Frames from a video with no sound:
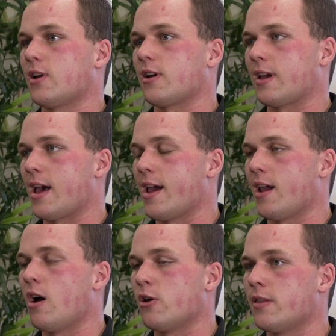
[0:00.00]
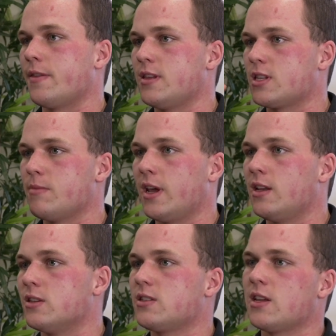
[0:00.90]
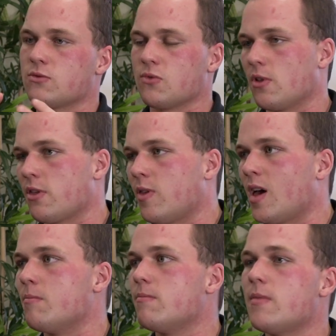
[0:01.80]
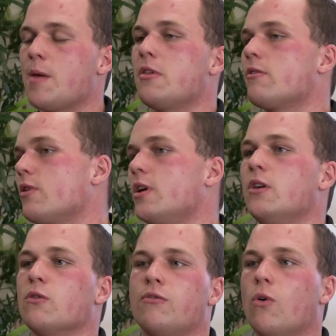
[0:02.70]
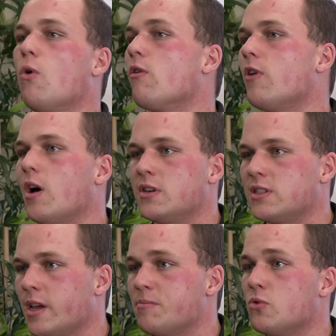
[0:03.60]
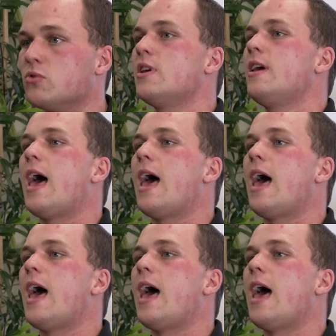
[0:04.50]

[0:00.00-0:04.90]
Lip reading: like, okay, I know that this means, as a rule of thumb, maybe 3 or 4 or 5 examples,